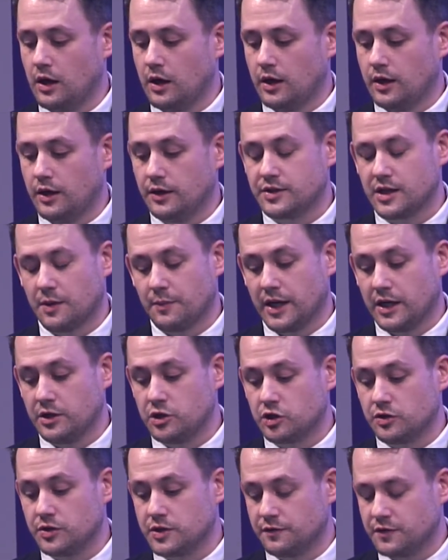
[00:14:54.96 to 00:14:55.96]

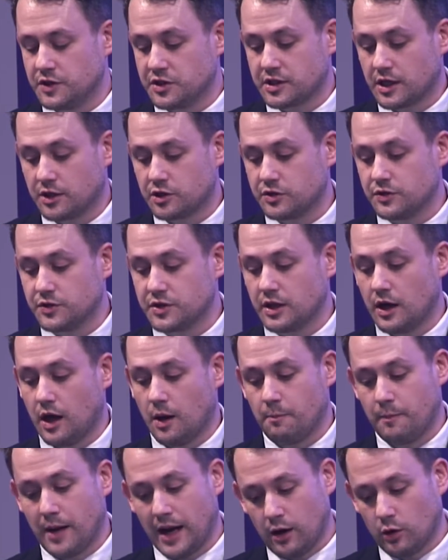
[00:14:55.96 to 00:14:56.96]
examinations of discussions
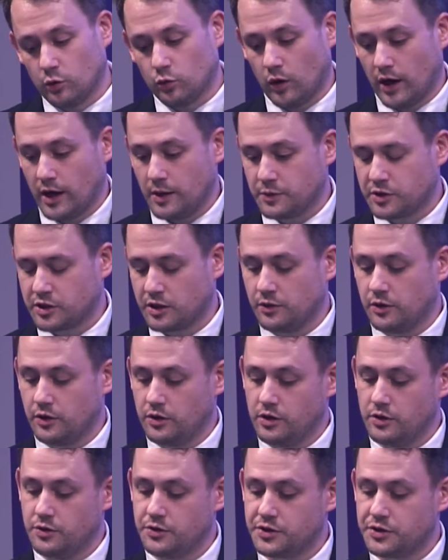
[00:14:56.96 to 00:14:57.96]
about rape show that
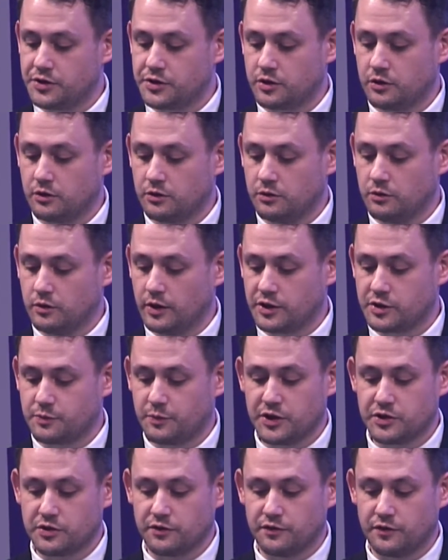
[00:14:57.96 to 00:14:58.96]
users who
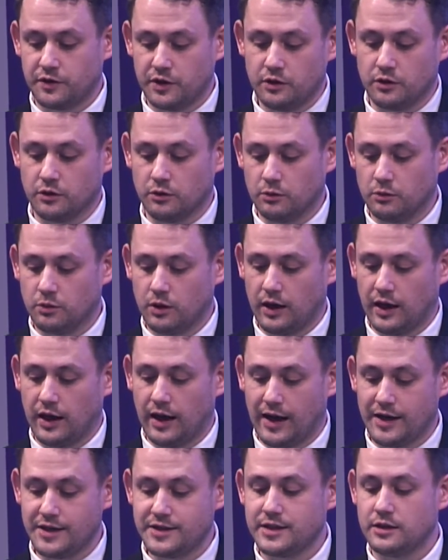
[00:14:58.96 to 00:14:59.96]
express a view,
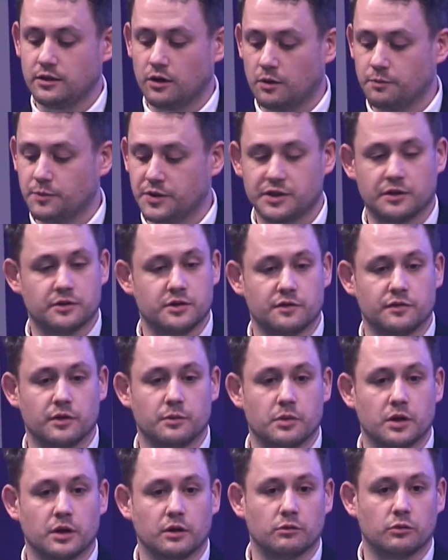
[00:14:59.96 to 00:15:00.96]
89% of them think